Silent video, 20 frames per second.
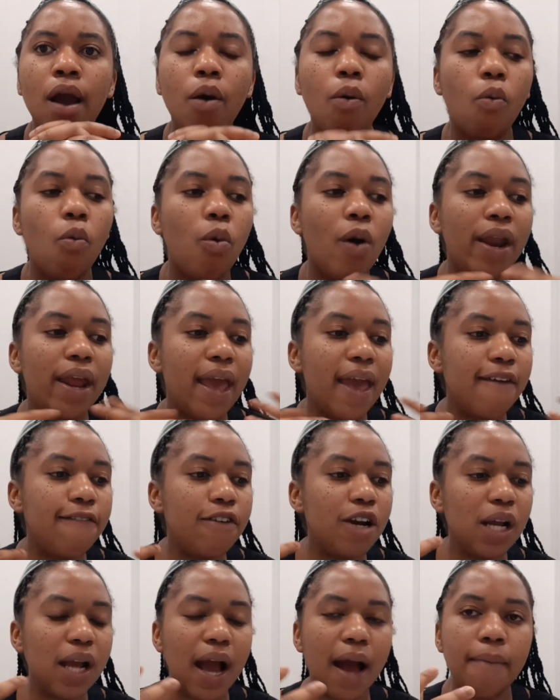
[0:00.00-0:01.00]
whatever
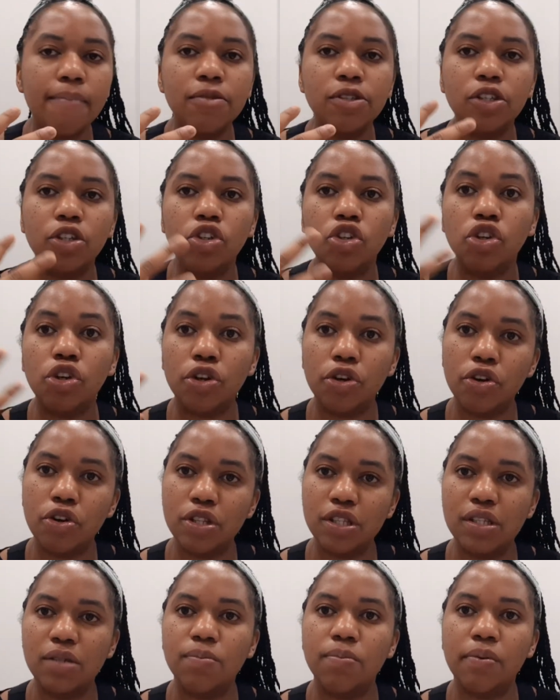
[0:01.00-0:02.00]
comes in, you're not
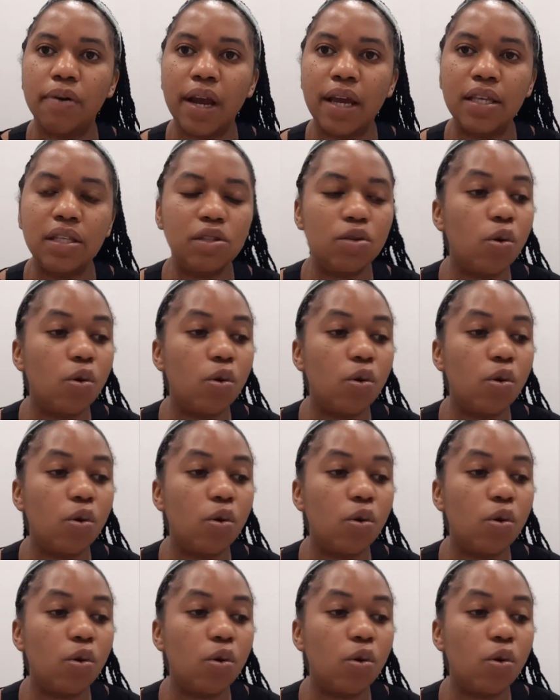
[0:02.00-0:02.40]
surprised.